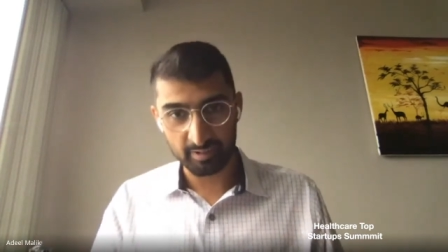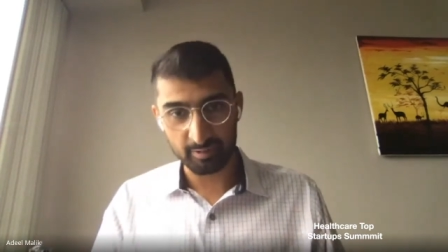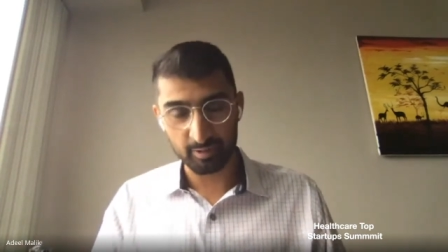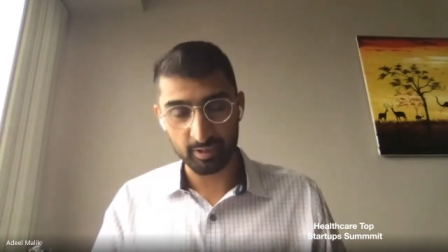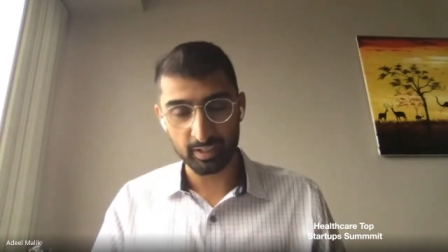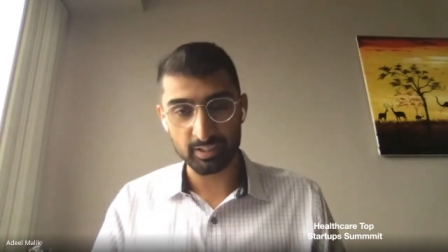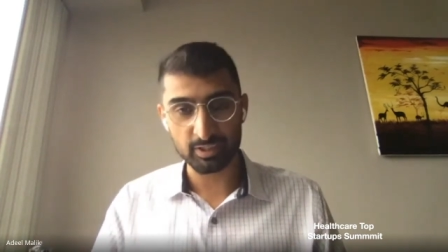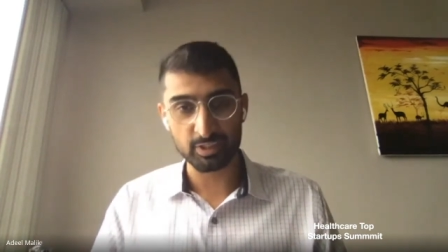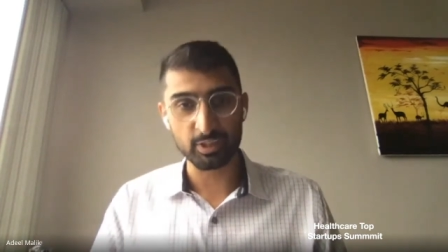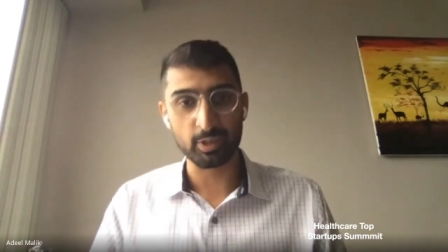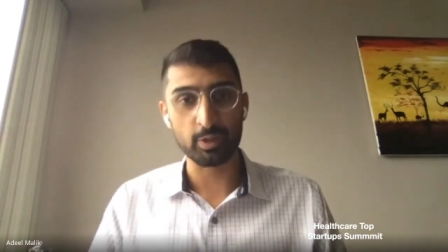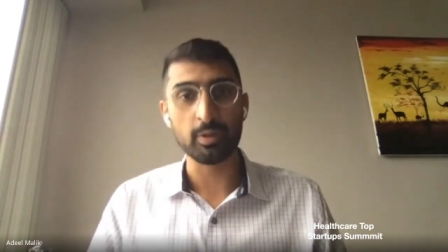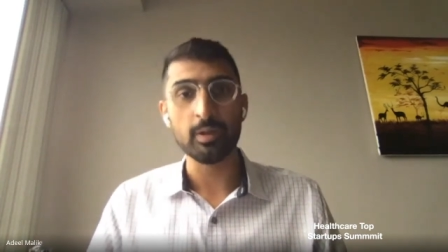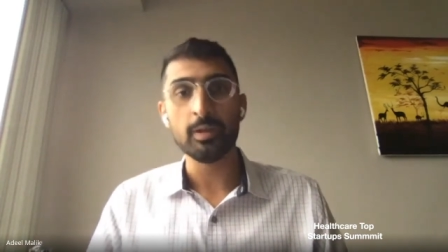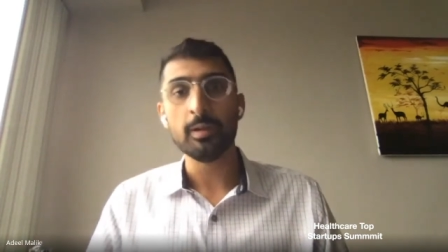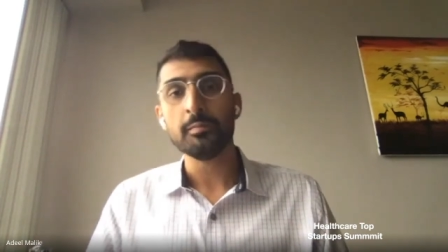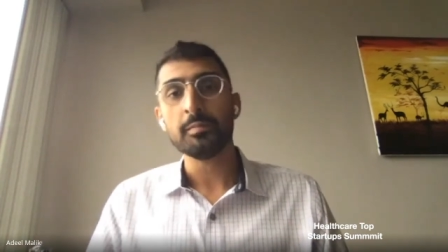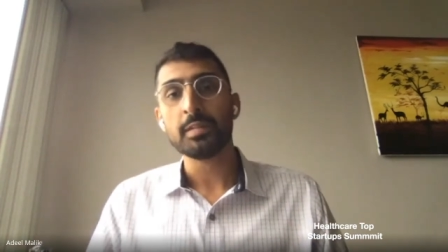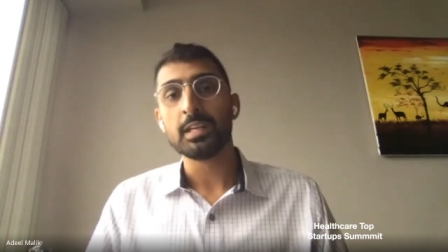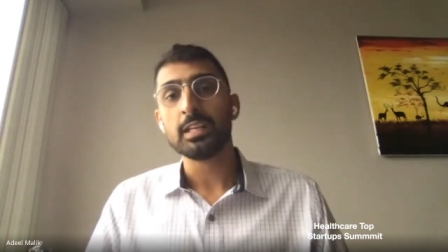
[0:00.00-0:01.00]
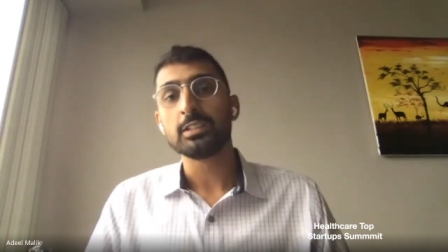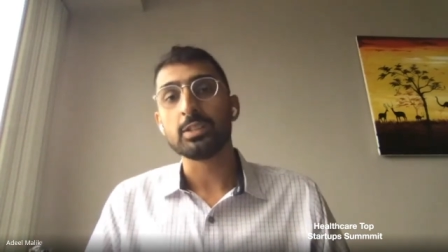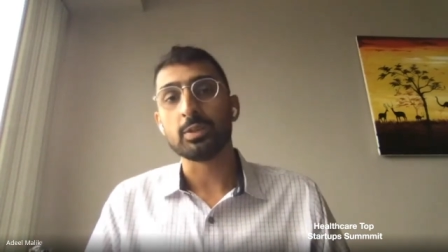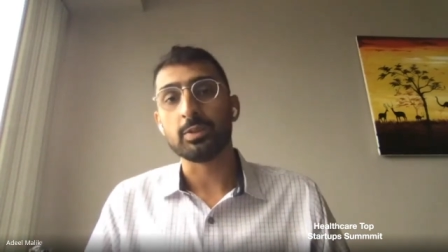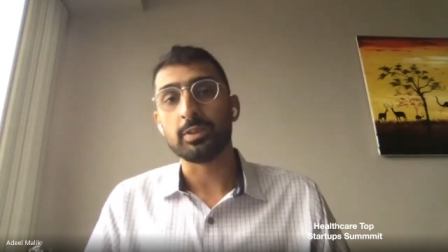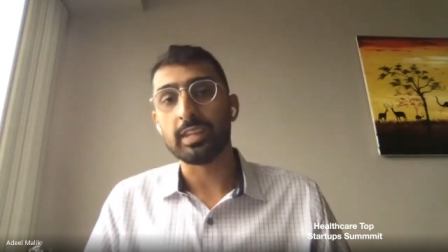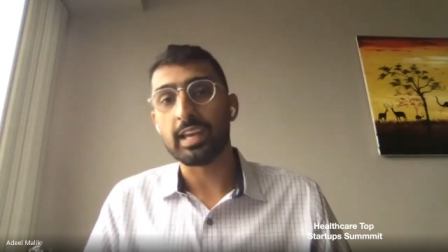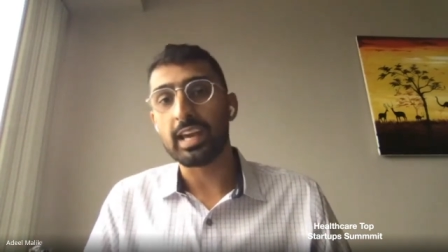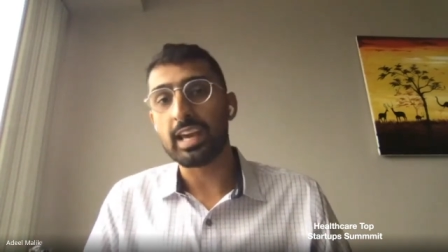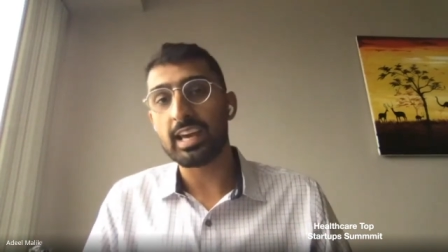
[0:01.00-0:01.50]
Right. So
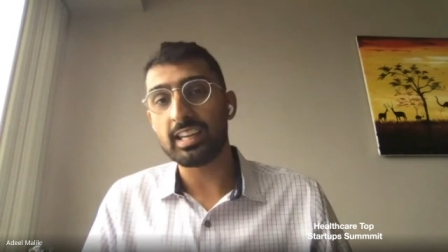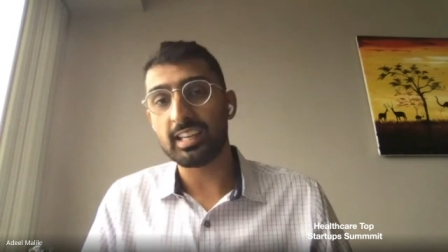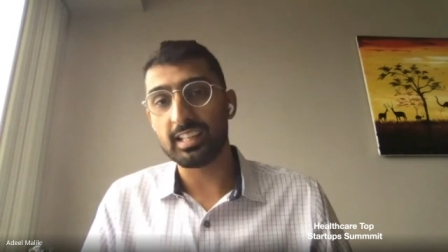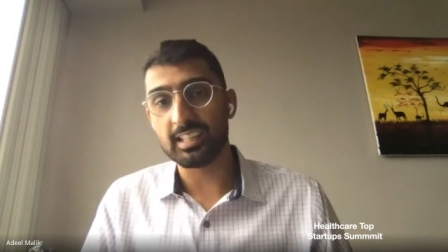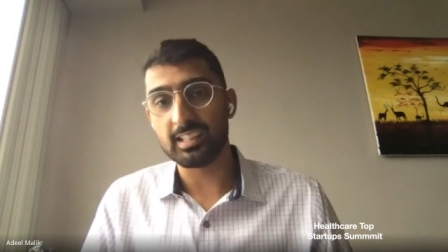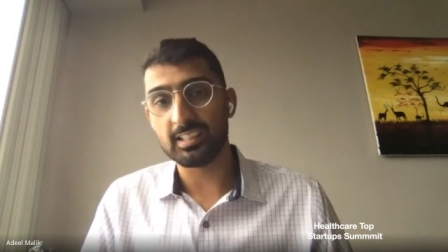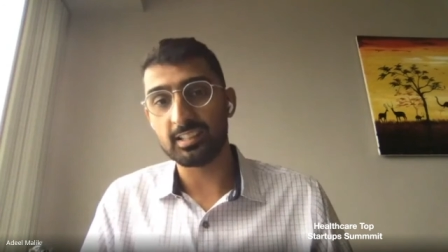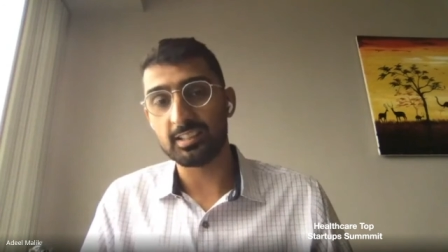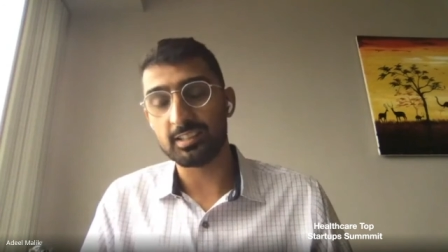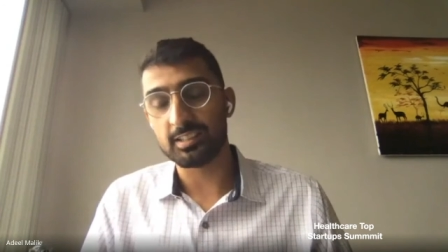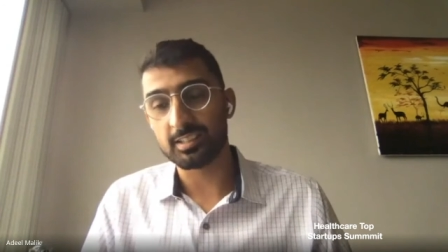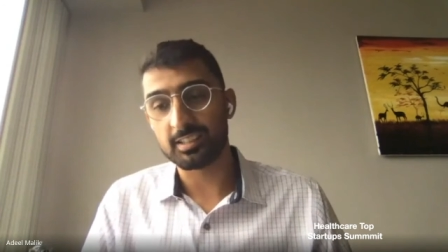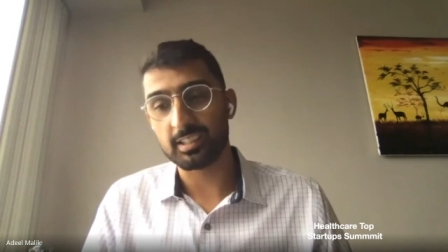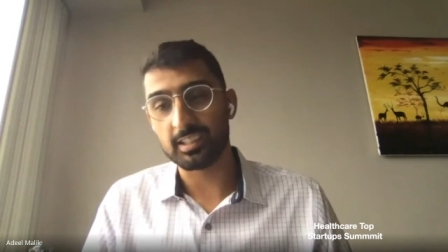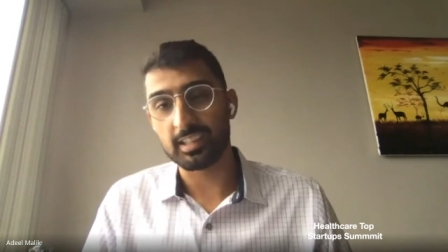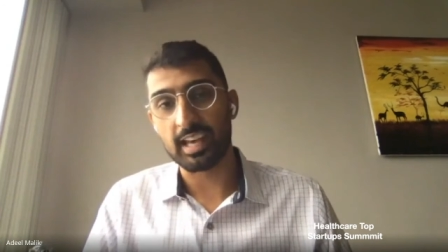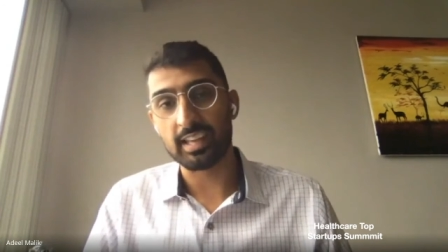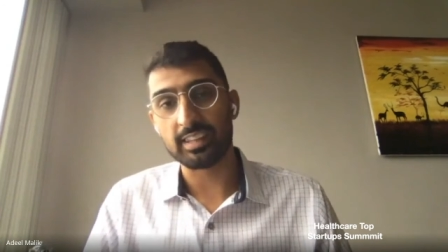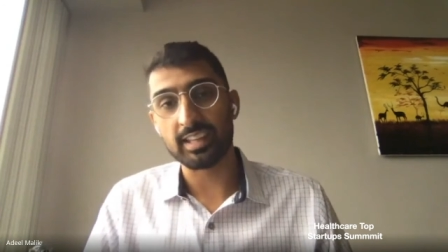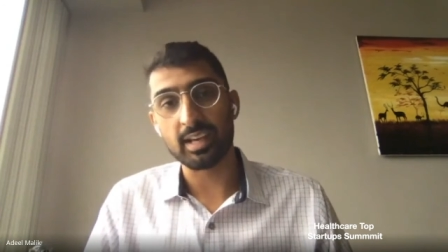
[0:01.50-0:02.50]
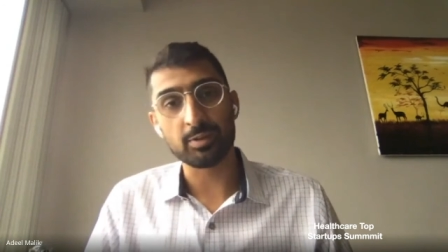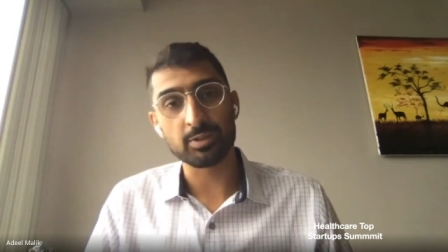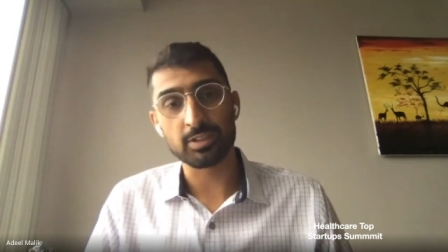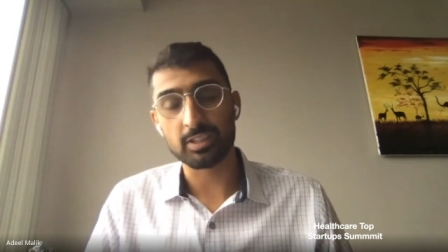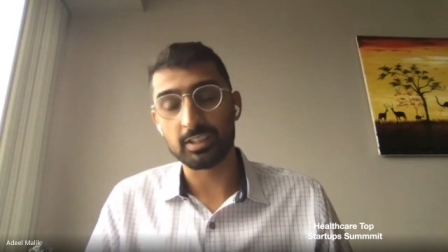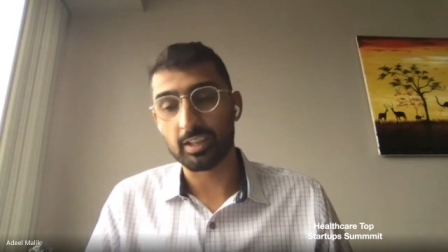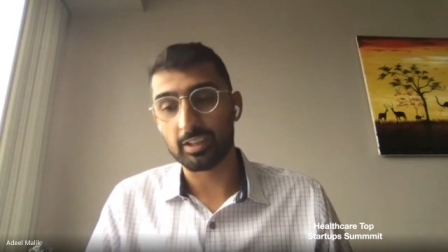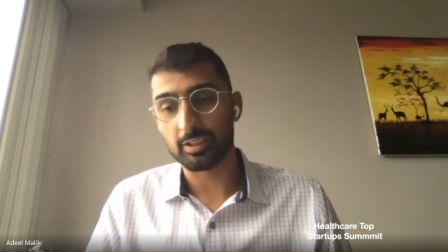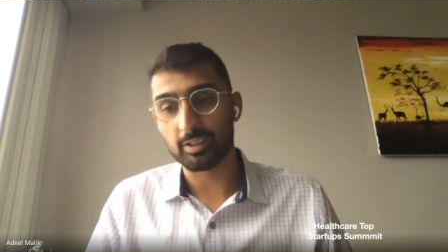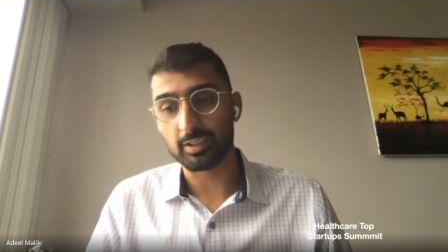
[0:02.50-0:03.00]
that was
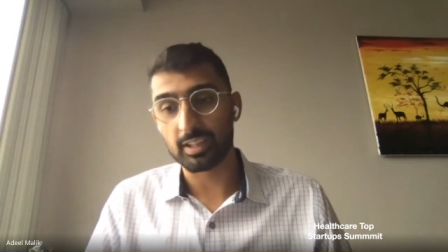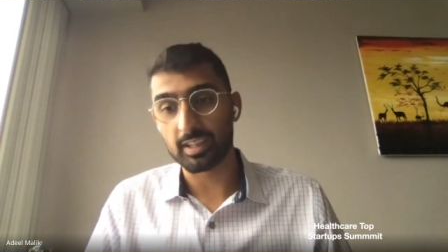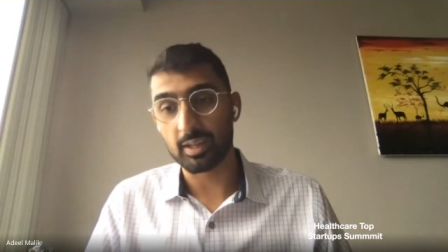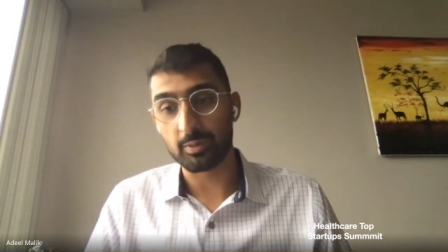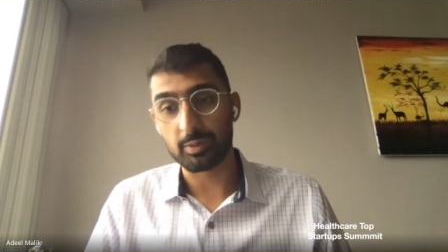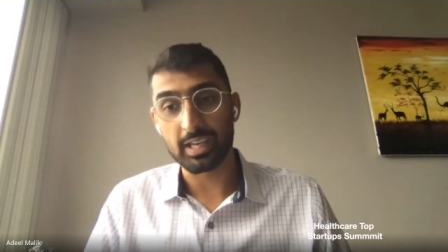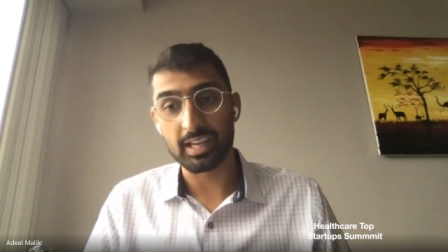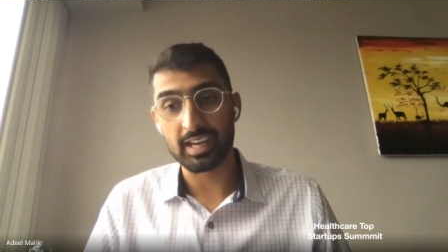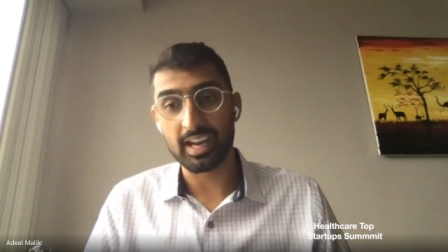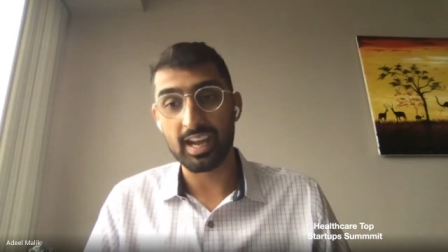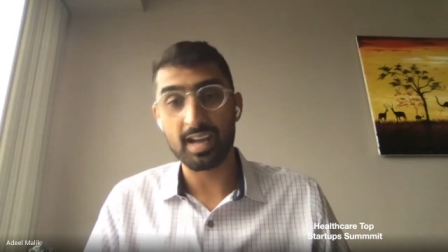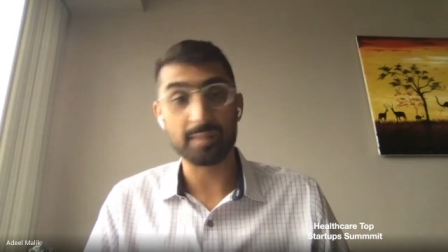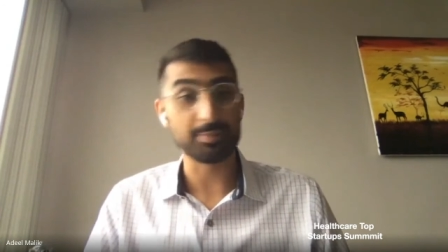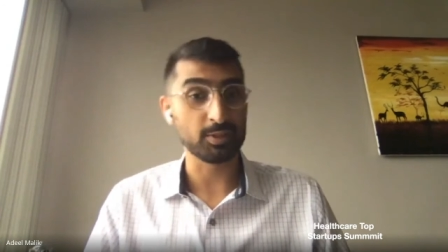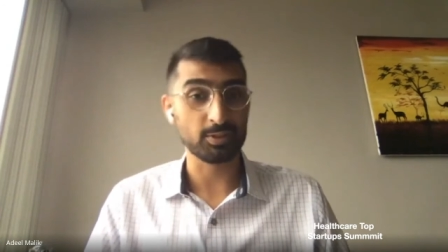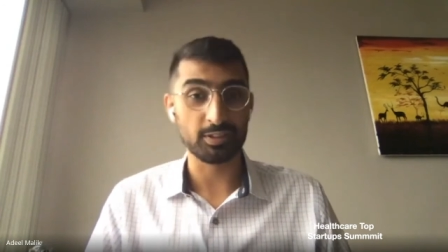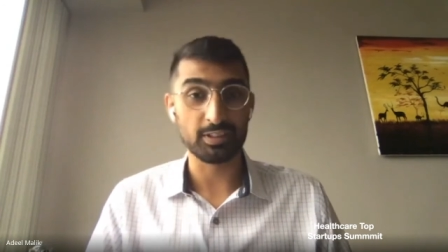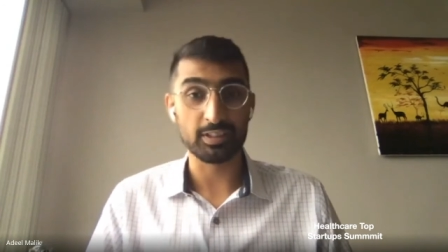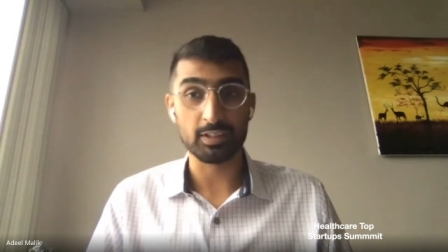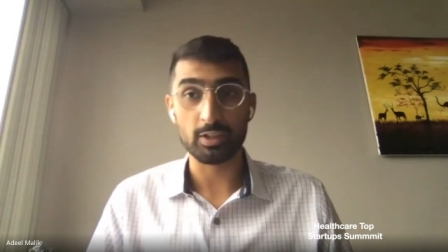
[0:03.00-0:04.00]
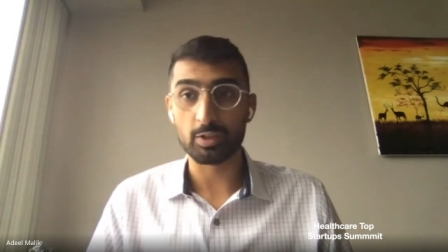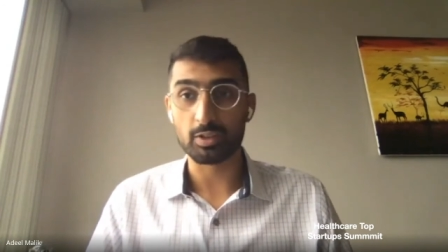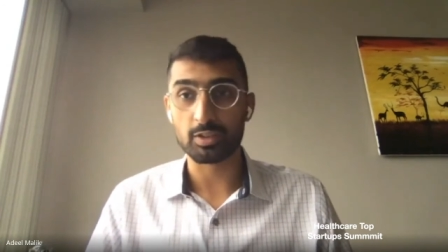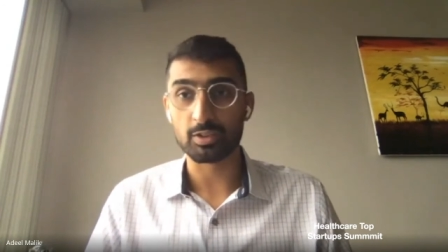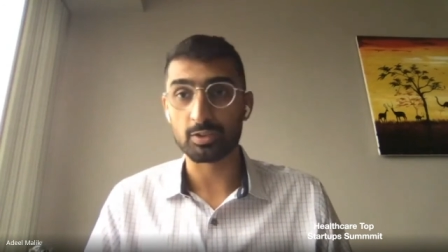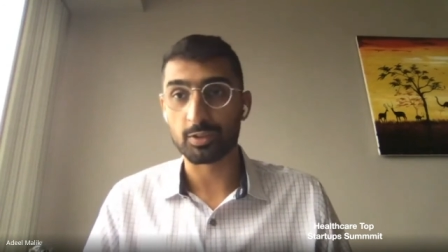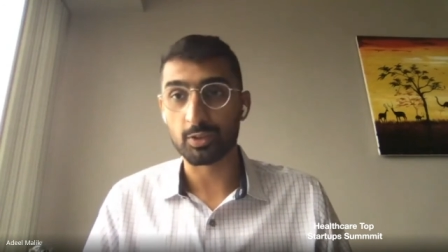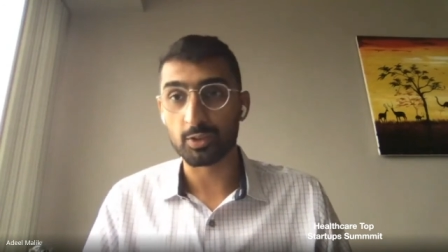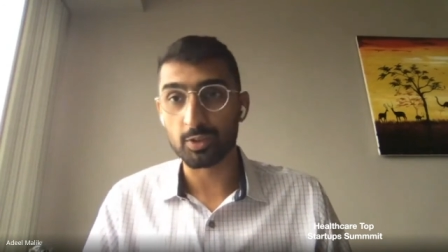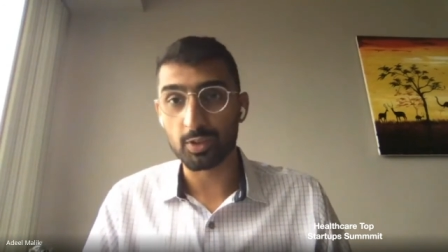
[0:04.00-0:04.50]
another thing that we had absolutely no
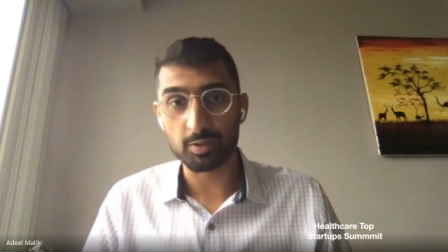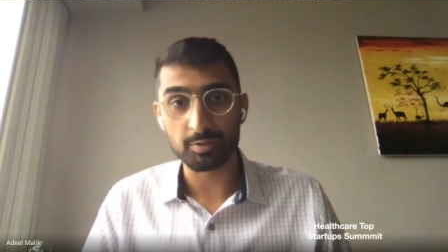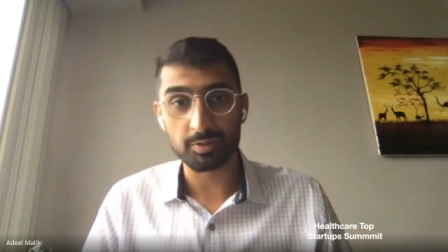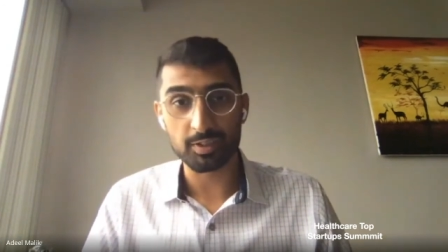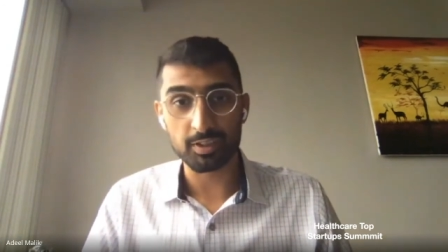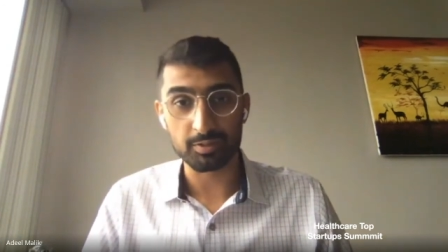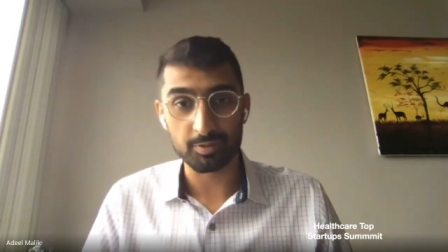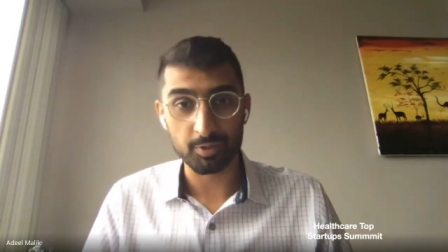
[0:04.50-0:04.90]
control over.